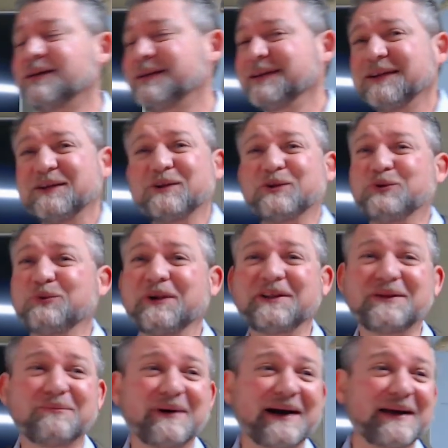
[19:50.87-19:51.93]
You should read
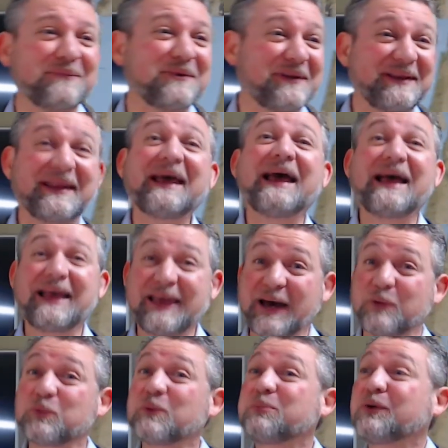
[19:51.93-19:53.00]
the Bible and
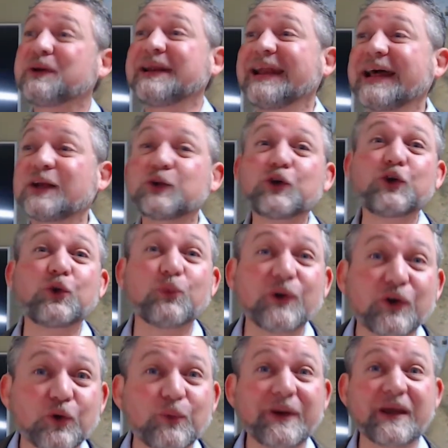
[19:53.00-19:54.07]
God will point it out to you
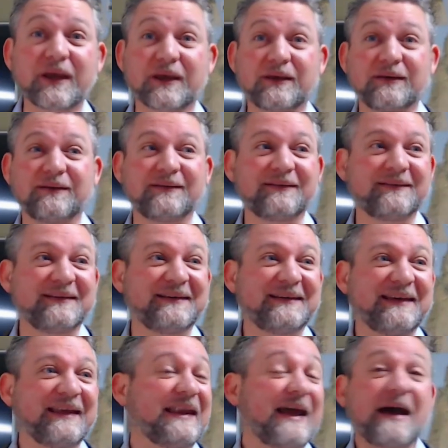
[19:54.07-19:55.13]
real quick.
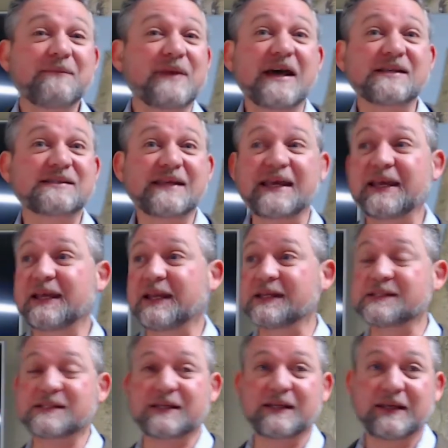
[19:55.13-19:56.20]
Now, I'm not saying
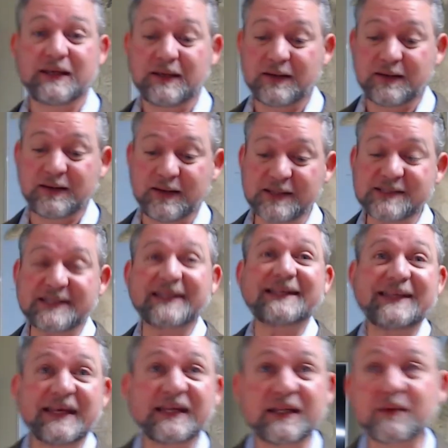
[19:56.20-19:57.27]
it's it's the
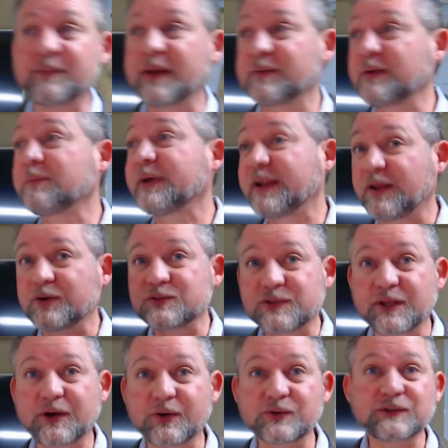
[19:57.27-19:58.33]
Ten Commandments. Everybody knows
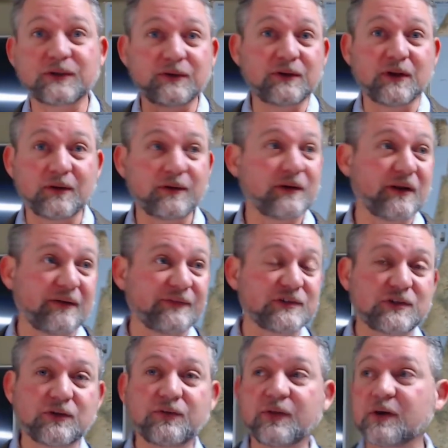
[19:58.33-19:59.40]
those, and no, none of us
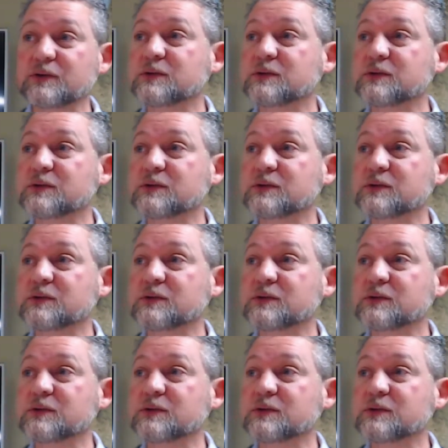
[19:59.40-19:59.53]
do those.